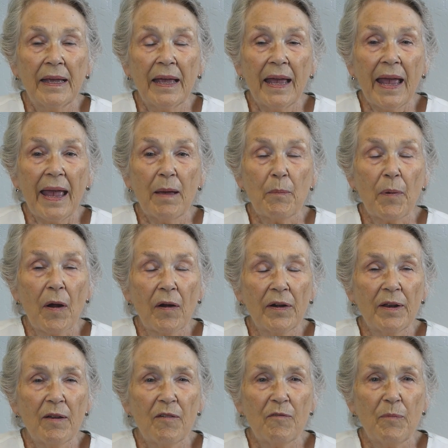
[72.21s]
And part
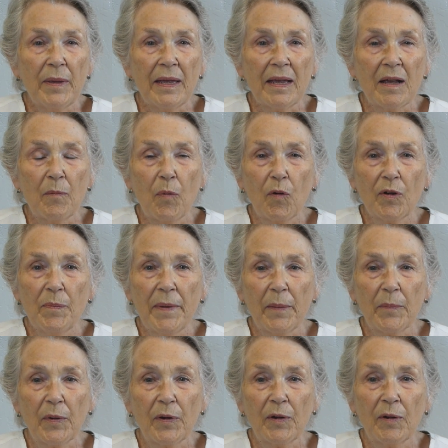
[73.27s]
of being a board
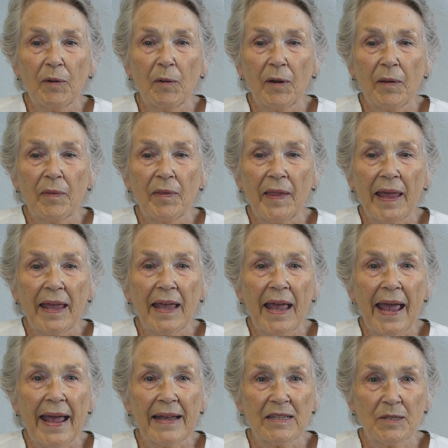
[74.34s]
member, they
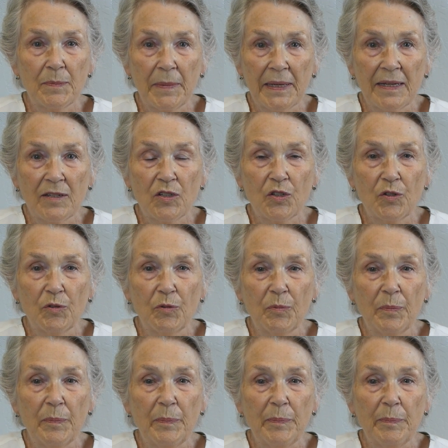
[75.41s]
asked me to
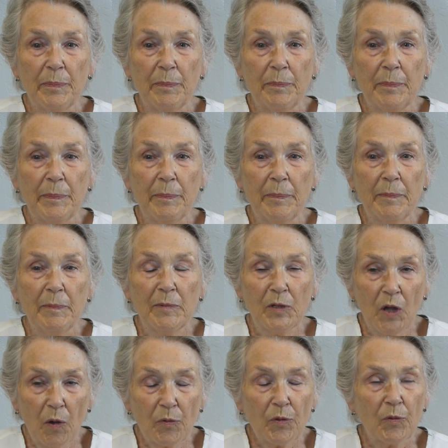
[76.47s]

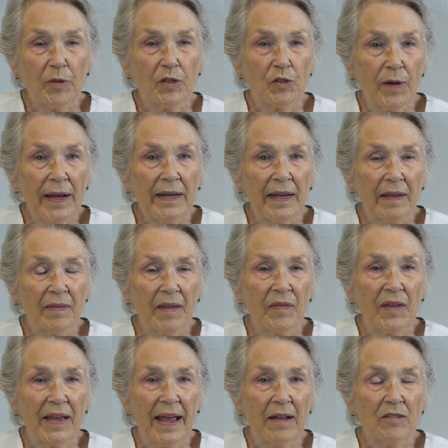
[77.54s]
go through the training that
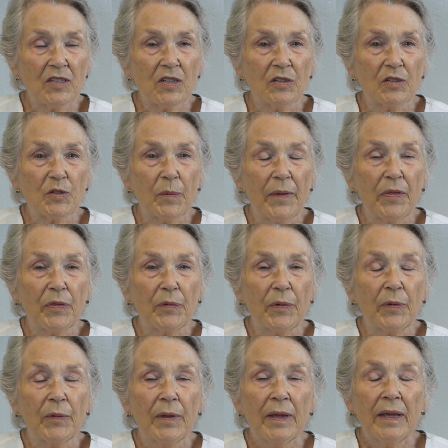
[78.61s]
the counselors went
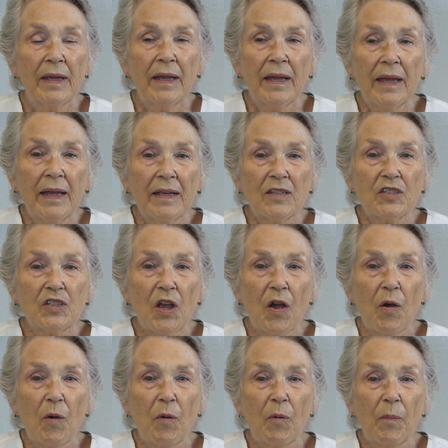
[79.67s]
through.
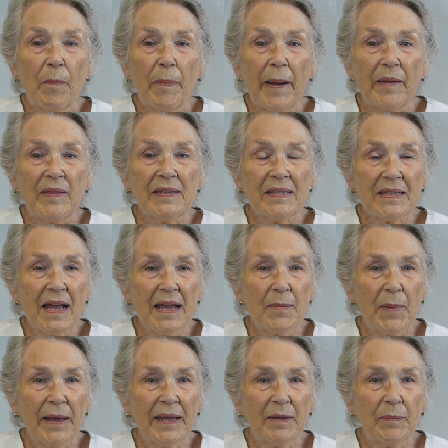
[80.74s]
So by this time,
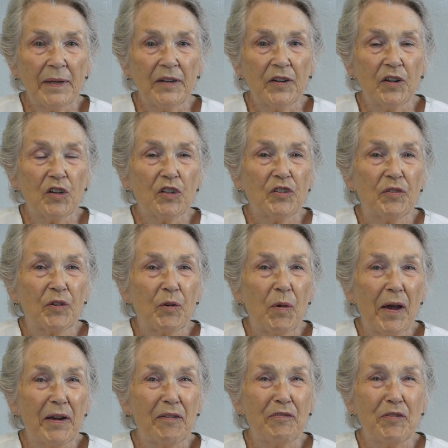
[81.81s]
I had been a nurse for
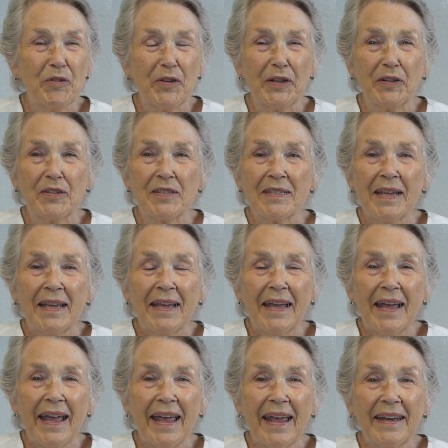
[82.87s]
quite a few years,
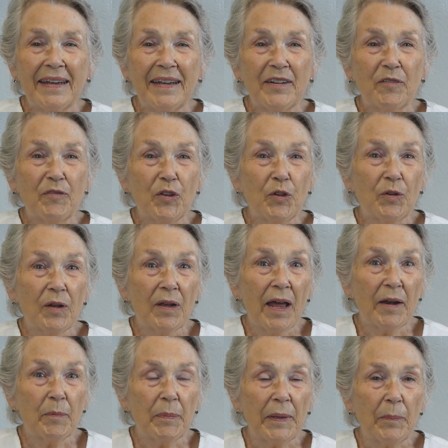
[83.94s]
had interviewed a
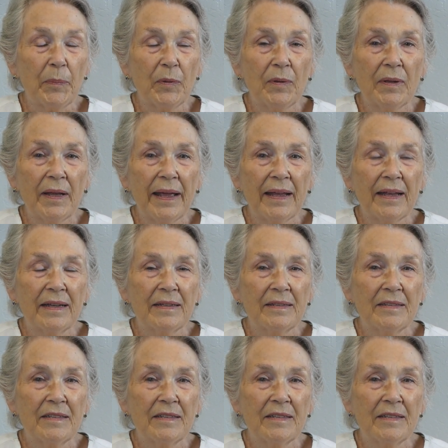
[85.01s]
lot of people, had,